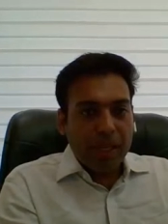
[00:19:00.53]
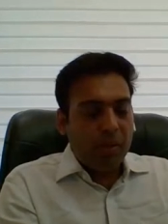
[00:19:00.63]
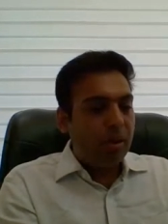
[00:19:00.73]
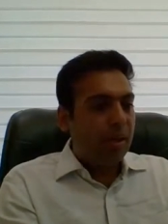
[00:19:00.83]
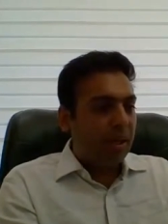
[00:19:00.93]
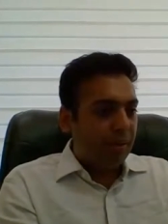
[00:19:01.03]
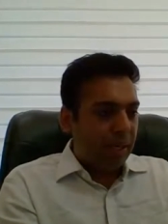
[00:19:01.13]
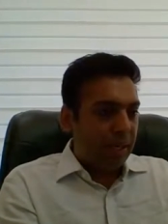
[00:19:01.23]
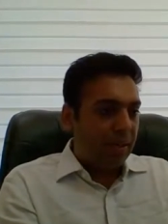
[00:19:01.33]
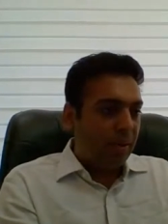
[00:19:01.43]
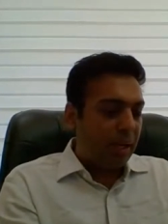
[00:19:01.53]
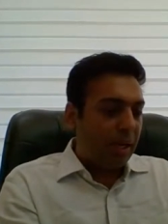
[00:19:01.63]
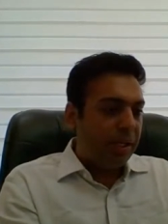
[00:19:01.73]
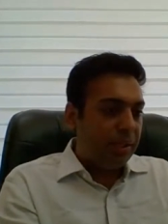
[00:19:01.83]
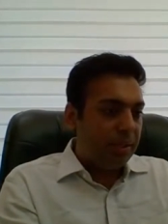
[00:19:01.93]
may not require, or
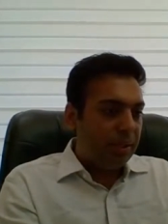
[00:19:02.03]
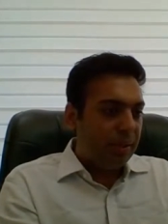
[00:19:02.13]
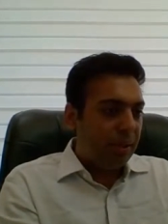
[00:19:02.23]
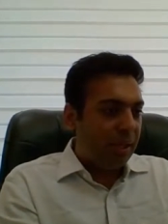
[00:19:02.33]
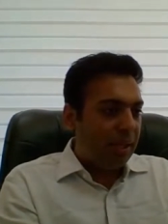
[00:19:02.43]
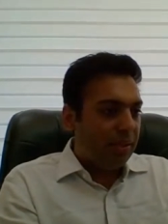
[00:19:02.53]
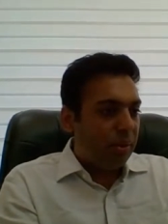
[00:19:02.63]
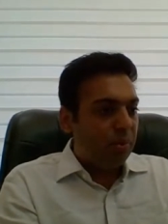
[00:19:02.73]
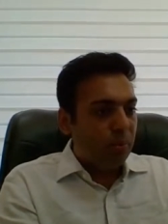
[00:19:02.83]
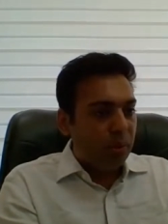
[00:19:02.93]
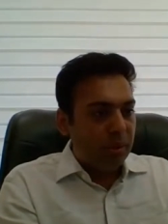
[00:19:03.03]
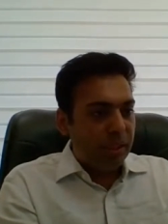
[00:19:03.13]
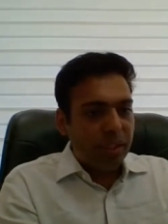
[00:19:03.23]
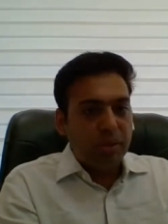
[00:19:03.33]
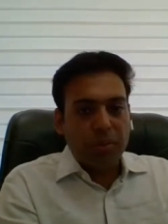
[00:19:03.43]
I, I don't
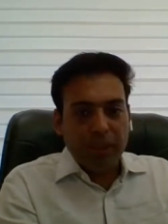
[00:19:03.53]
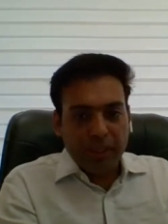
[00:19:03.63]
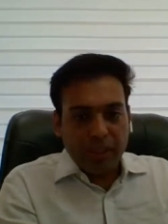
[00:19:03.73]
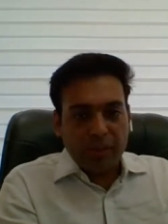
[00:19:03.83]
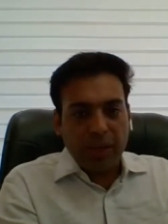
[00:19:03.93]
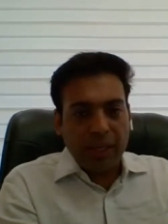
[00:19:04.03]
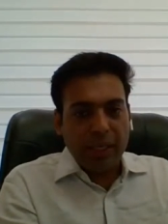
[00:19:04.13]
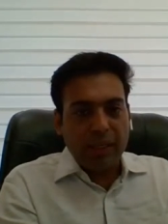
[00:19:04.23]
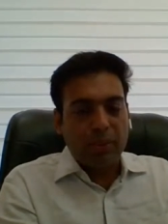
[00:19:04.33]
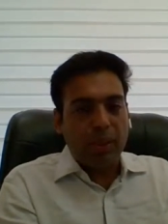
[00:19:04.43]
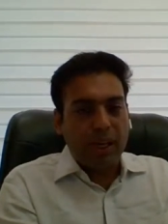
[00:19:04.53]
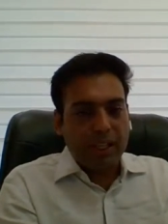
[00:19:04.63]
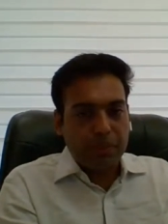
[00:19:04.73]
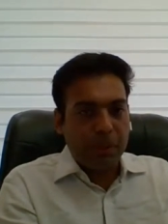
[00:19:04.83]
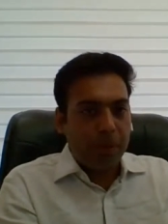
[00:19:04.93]
want it to be required to
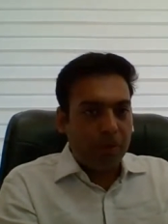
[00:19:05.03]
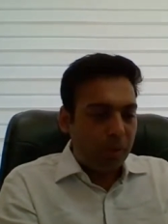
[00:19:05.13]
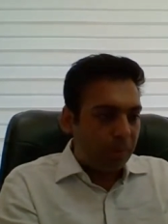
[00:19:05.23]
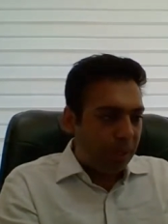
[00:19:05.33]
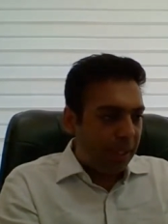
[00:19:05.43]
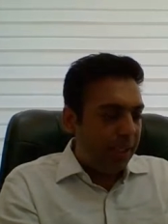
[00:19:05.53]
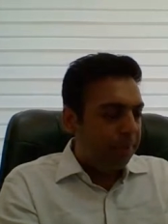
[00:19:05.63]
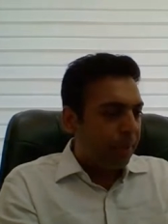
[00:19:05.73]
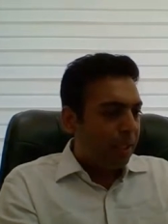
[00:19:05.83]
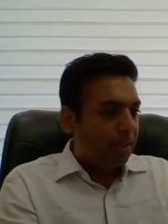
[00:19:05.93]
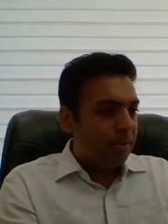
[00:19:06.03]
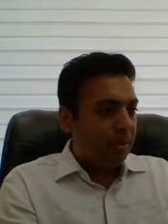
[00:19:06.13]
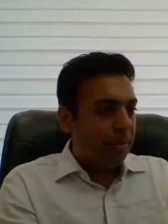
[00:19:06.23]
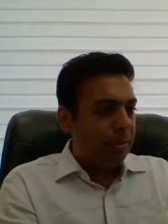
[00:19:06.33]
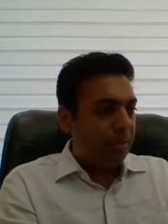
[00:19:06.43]
ask people for money.
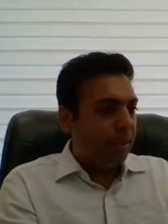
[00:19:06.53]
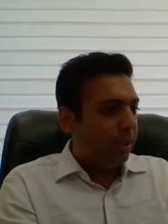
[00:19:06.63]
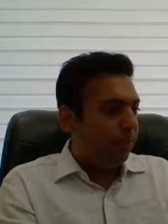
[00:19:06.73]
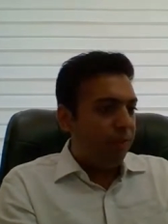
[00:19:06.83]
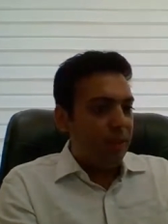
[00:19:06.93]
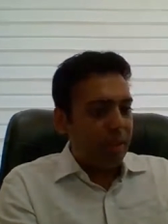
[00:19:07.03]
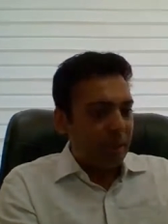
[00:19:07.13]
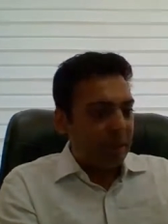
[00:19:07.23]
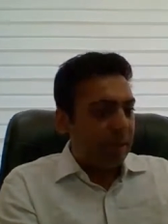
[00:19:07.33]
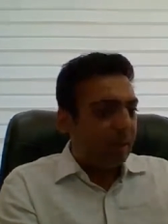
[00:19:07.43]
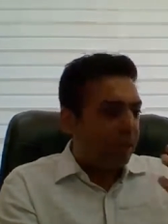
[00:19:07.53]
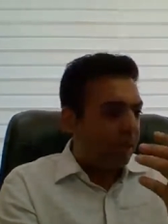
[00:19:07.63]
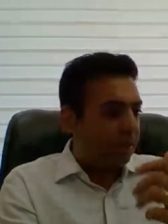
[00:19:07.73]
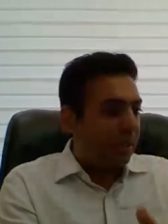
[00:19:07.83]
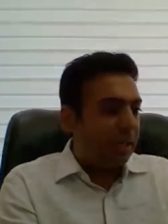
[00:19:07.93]
So if we
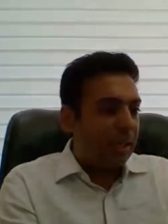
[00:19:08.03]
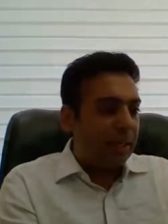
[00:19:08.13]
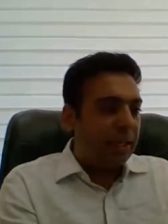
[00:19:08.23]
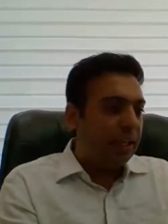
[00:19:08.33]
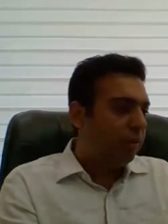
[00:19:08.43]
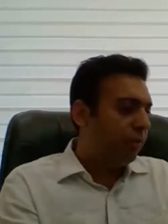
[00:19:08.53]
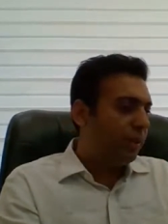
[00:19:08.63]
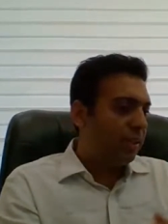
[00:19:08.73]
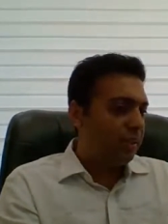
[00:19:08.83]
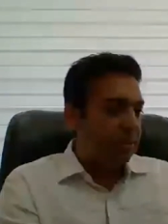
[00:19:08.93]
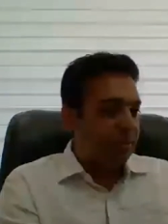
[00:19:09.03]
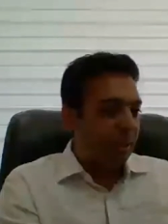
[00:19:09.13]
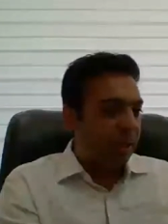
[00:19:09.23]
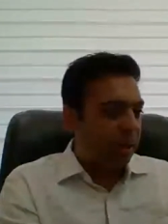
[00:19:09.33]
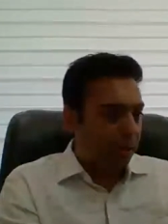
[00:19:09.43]
uh, start getting enough cases,
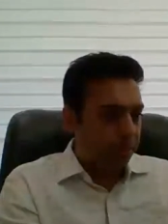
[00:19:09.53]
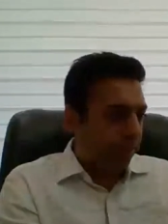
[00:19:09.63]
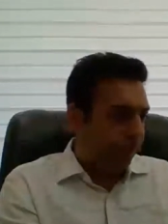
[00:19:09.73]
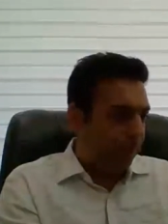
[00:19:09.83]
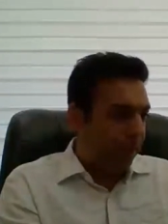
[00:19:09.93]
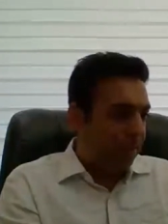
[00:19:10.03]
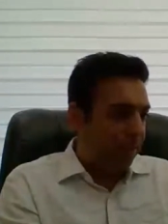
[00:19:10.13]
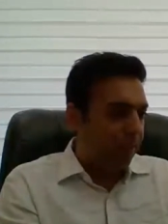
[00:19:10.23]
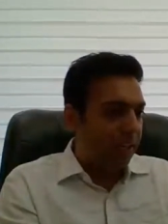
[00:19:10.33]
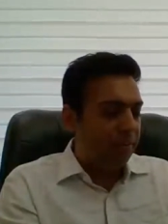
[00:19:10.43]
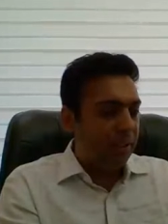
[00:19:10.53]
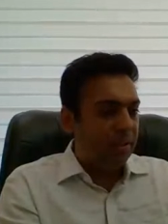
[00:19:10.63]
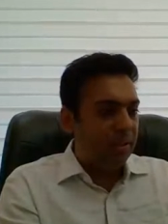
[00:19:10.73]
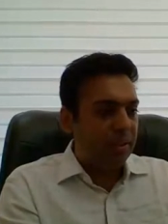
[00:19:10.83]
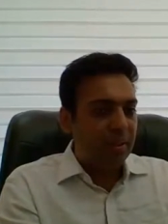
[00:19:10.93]
I hope if we can survive
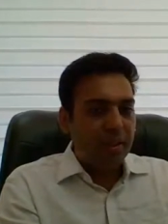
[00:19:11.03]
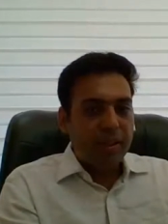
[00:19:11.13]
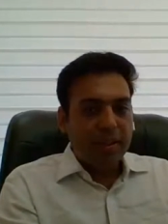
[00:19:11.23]
with uh,